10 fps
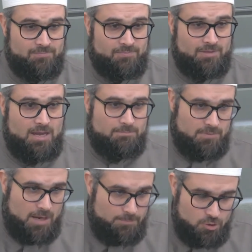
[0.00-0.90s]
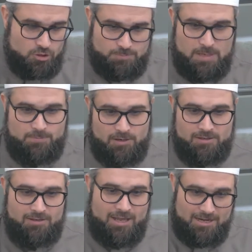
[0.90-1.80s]
and abuse people
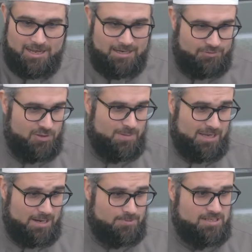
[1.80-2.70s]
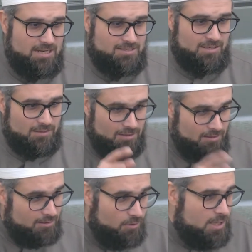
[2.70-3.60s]
and yell at them and get upset. And
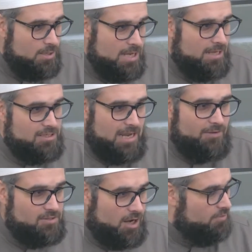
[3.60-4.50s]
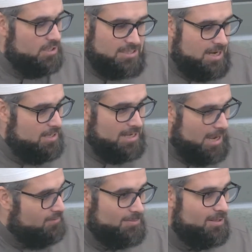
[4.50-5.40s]
you can't. You have to, on this side, you
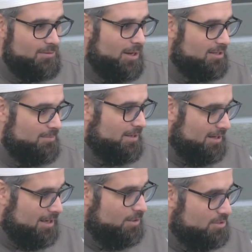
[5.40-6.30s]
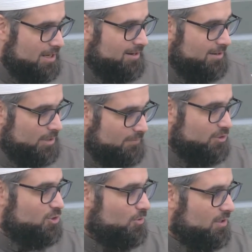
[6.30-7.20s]
have to be welcoming and ahla wa sahla, and you have to
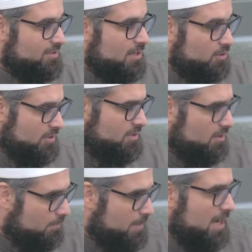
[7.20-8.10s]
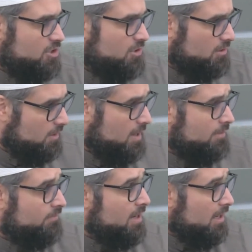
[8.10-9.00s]
show the tenderness and the compassion and the
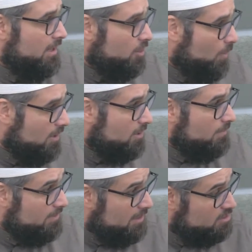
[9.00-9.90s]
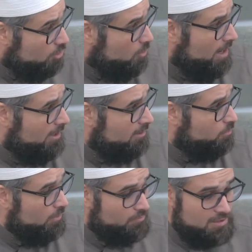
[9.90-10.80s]
love and the welcoming that is required
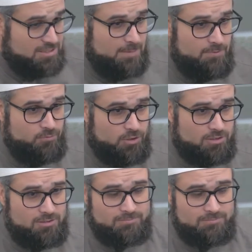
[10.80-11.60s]
with this type of work.